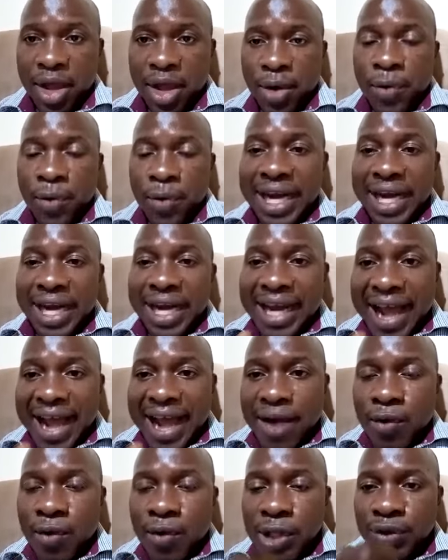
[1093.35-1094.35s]
We learn
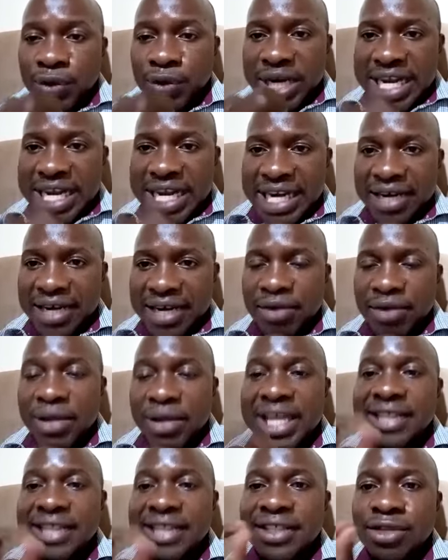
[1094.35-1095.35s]
what we need. We
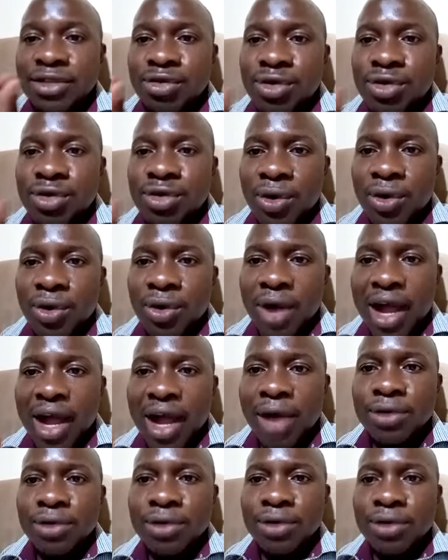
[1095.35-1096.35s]
just need to know
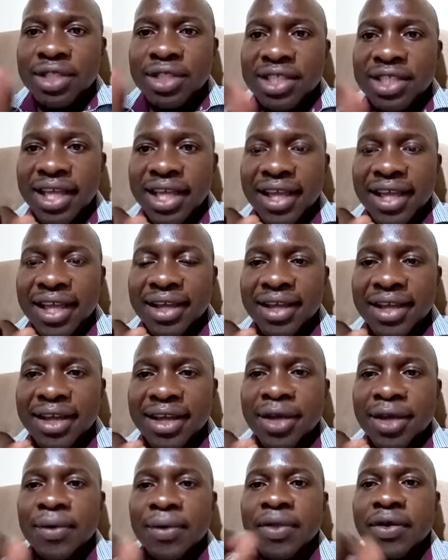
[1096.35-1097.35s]
how to stay
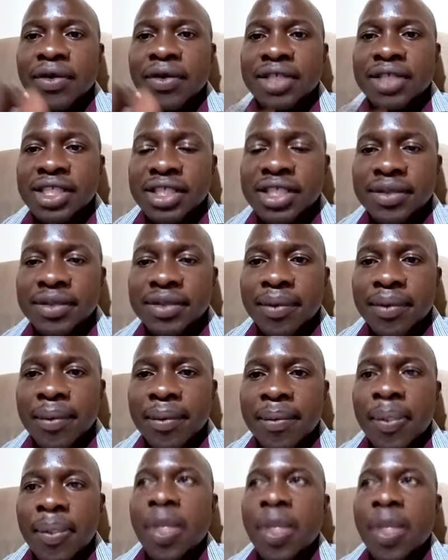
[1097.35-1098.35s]
without eating,
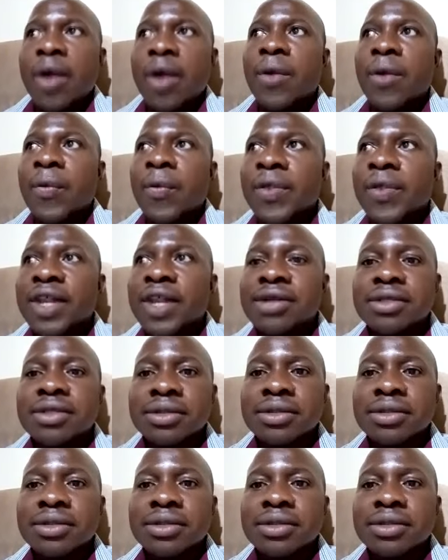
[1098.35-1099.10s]
without